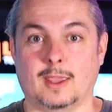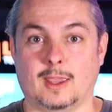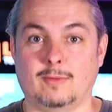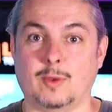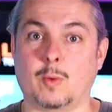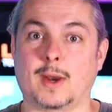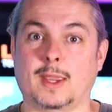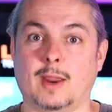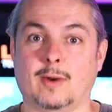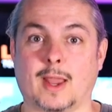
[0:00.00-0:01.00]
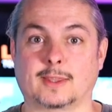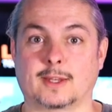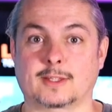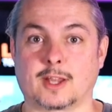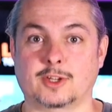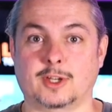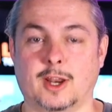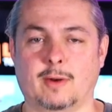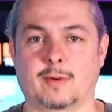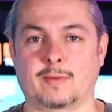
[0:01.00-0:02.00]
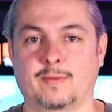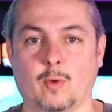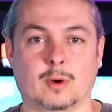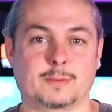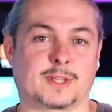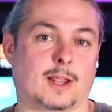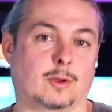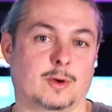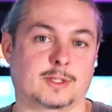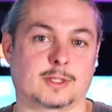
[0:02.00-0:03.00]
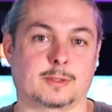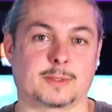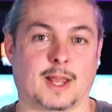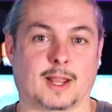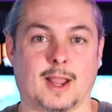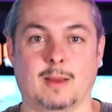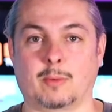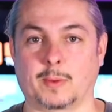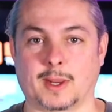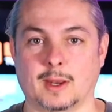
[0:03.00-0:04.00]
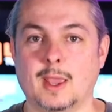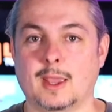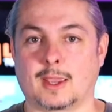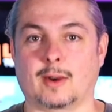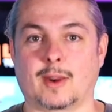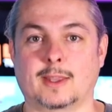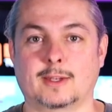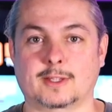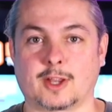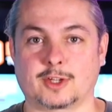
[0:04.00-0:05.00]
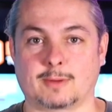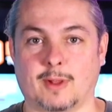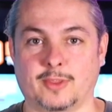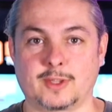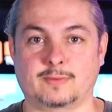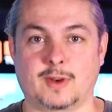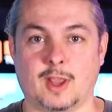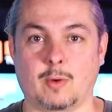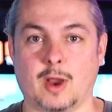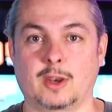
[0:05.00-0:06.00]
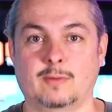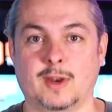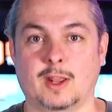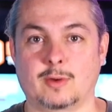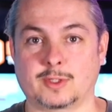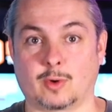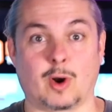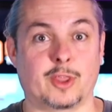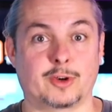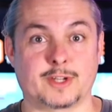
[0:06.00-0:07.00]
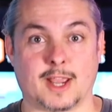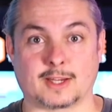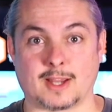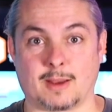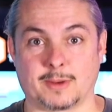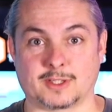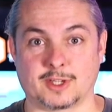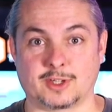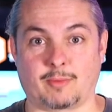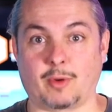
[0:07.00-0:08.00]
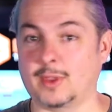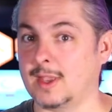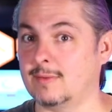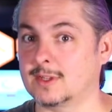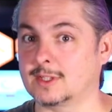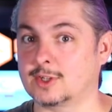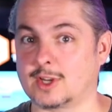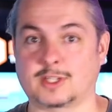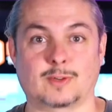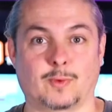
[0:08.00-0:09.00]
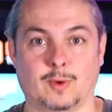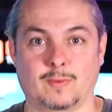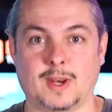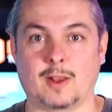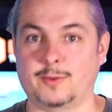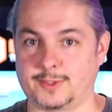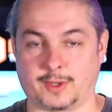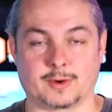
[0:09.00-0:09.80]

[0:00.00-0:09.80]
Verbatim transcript: If you want to carry on the discussion, head over to forums.lawrencesystems.com where we can carry on the discussion about this video, other videos, or other tech topics in general, even suggestions for new videos.